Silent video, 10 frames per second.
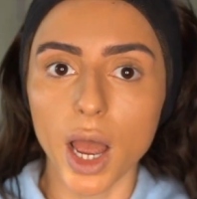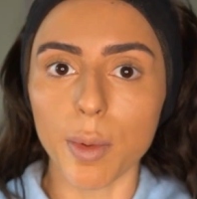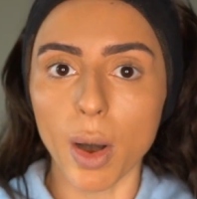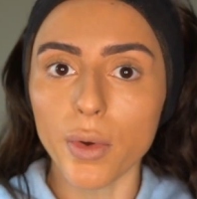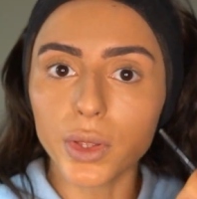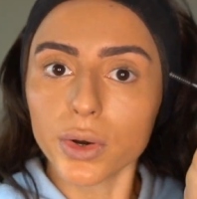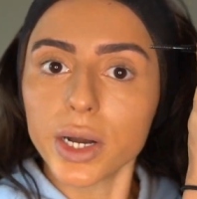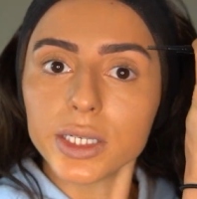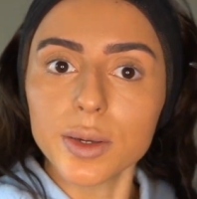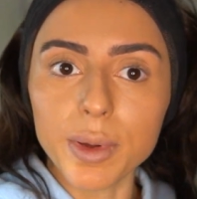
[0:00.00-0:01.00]
I probably look
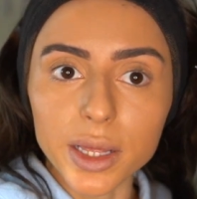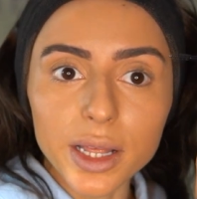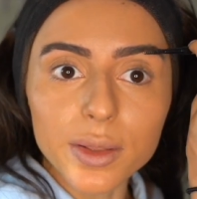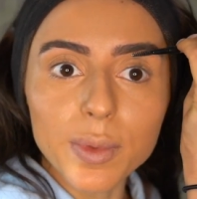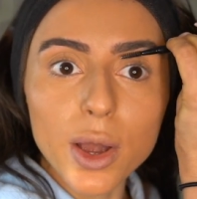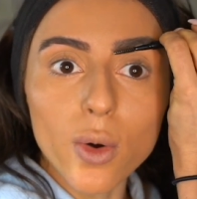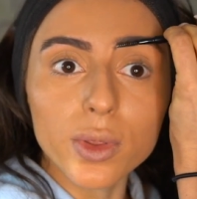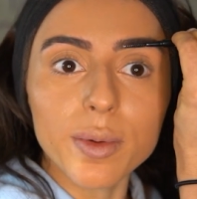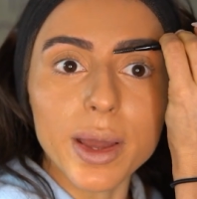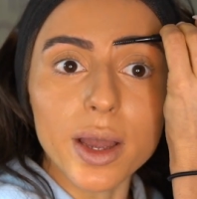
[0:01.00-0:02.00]
crazy being that my
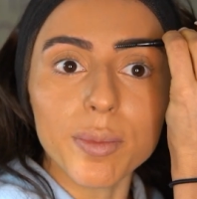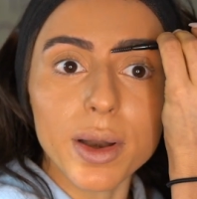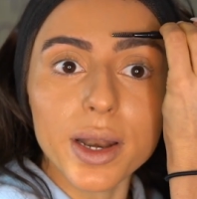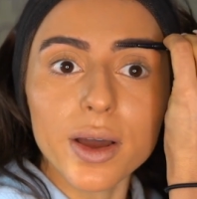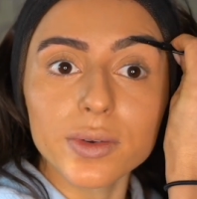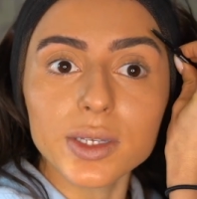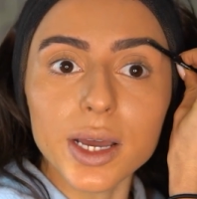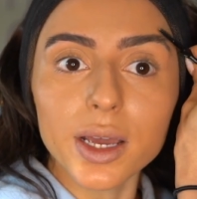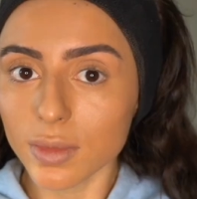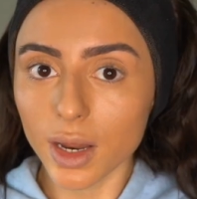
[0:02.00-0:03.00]
only makeup right now is
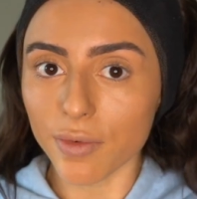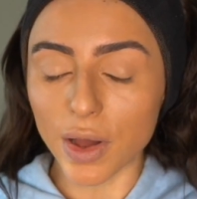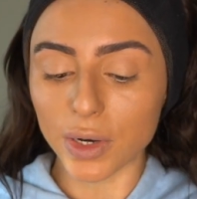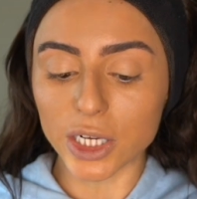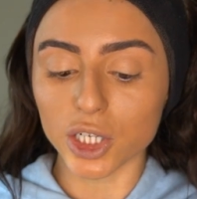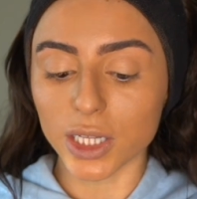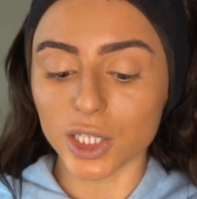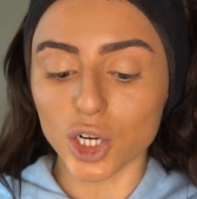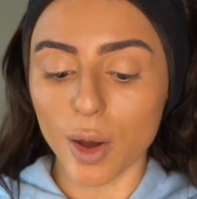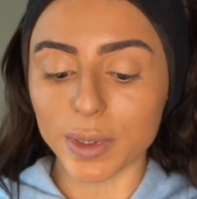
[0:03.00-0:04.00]
like a foundation
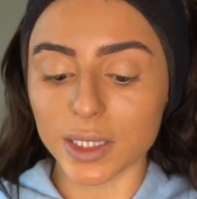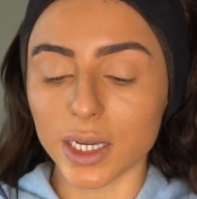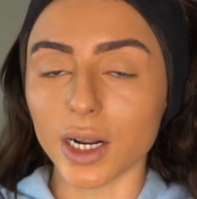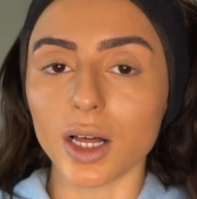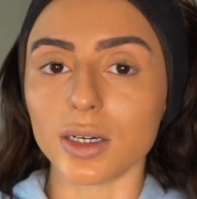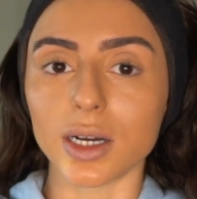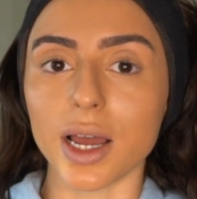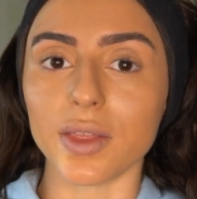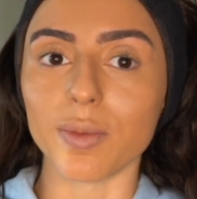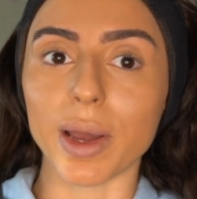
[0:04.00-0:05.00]
that's not my skin color
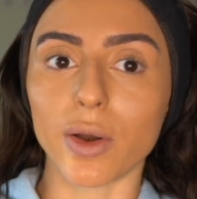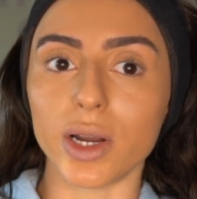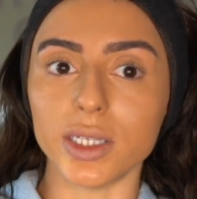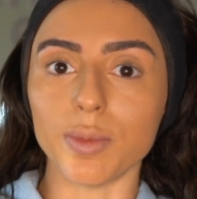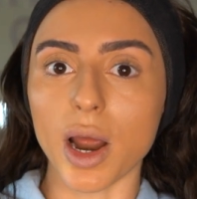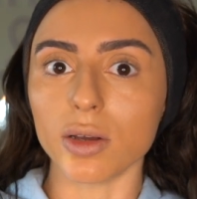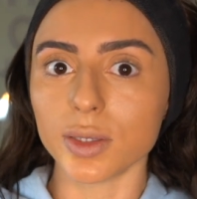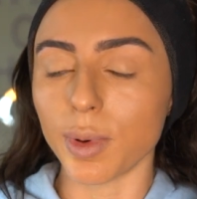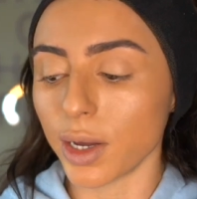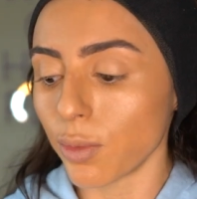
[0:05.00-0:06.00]
and then my crazy
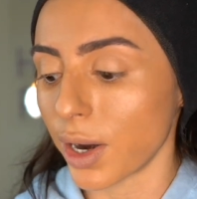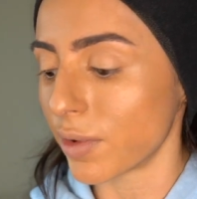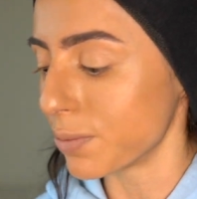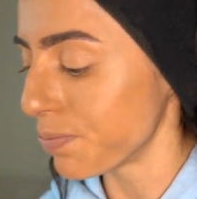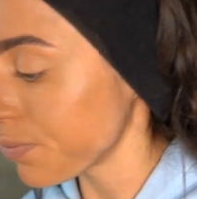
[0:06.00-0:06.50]
brows, but whatever.